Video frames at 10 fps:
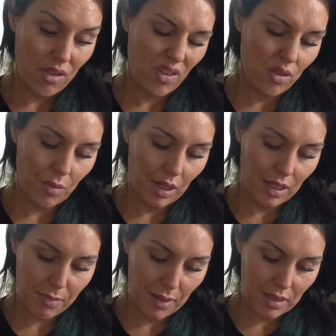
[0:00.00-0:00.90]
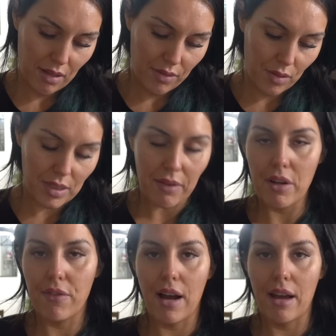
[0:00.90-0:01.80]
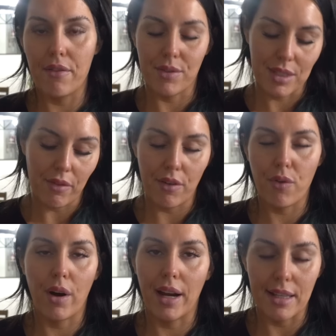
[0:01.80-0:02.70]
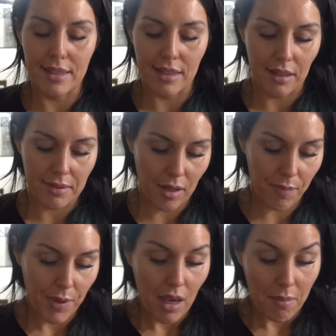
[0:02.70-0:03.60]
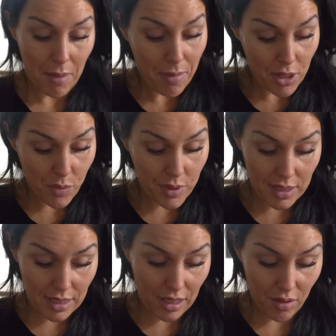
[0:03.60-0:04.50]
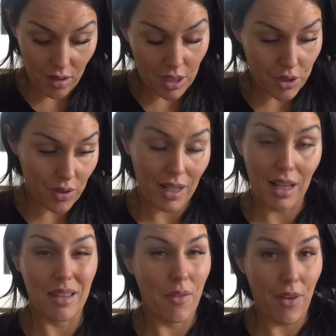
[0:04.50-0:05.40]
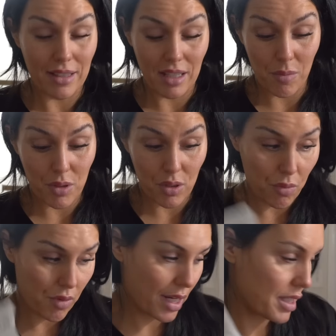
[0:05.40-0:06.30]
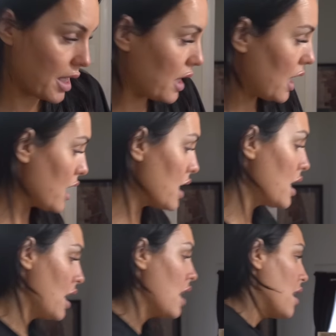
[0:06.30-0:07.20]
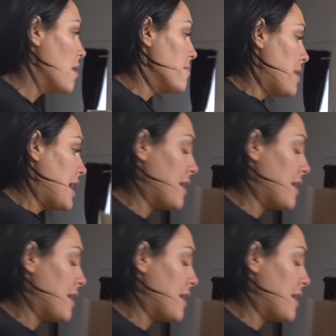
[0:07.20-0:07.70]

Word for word: Those are really expensive. So 75, 74, 86. So my budget was to stay under 100 and the fact that it was so crazy in there made